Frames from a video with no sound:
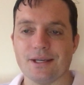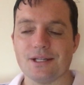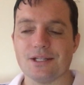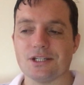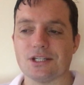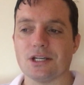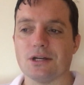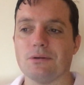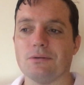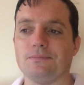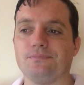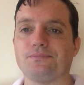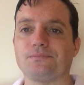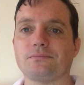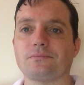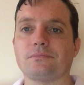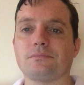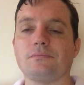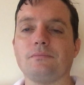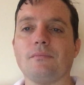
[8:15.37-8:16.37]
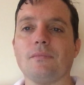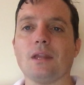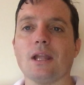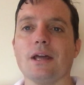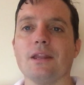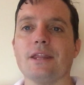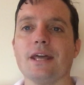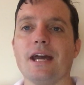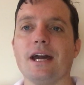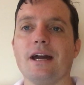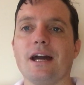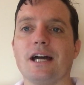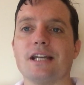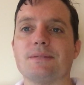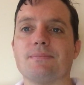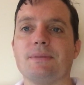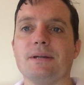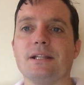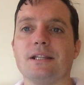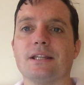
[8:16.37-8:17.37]
So there
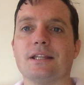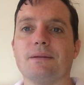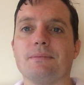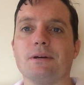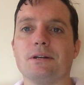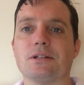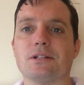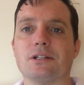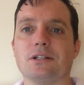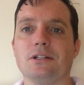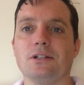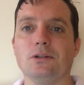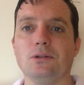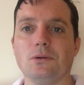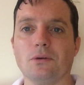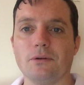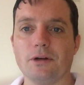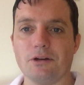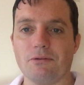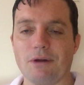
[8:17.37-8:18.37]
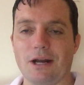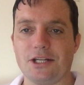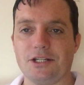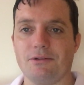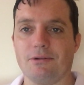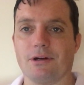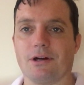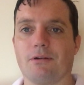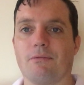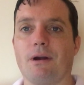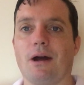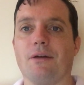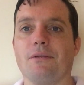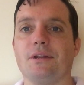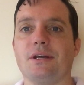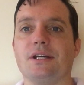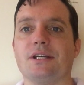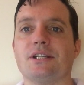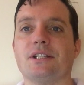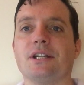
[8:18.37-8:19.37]
has been the most lurid rhetoric
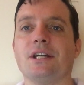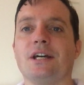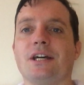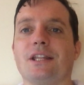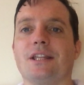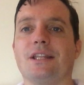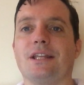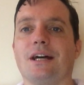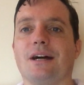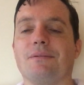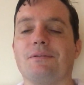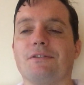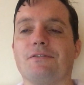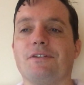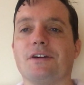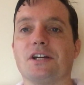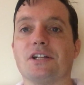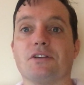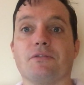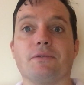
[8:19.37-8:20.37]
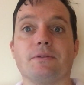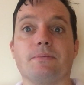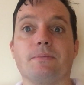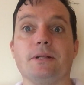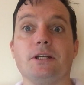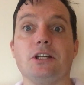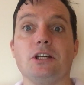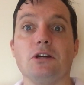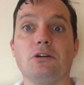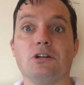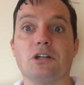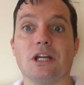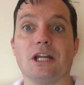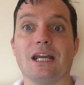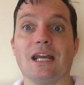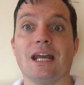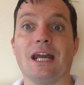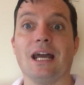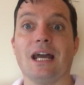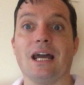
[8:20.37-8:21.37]
around this. Um, the figures obviously been
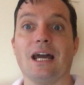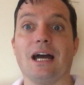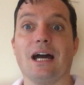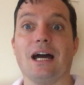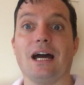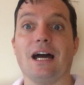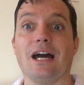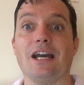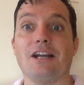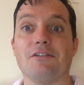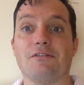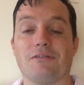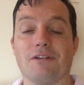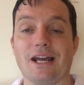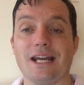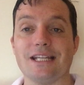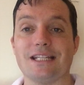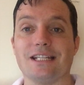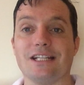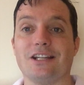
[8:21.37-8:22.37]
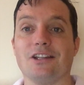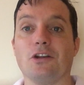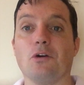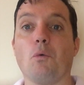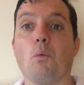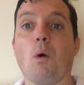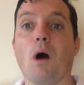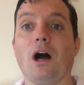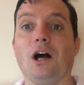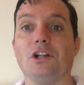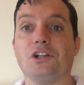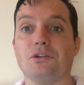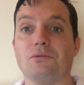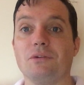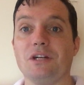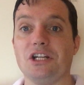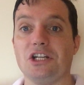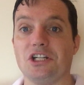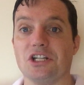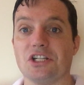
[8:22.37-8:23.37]
hugely uh, inflated in the wilder
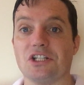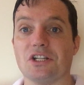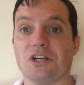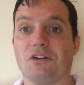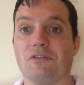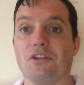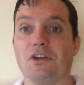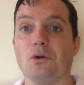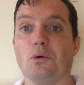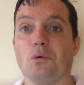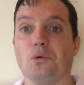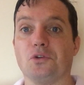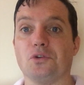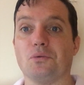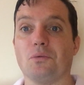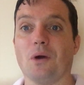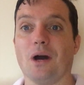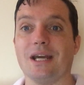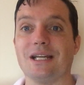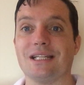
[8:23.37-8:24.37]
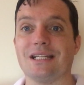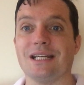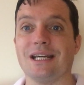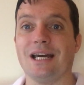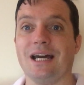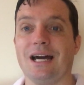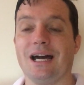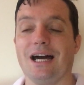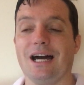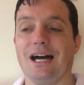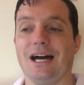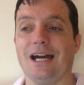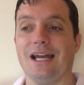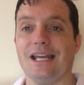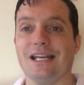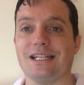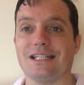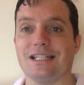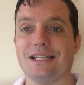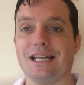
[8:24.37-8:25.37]
reaches of the alt-right uh,
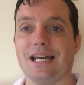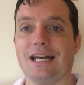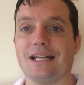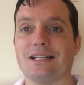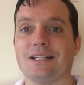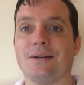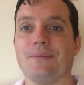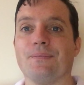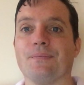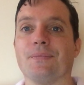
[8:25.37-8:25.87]
internet.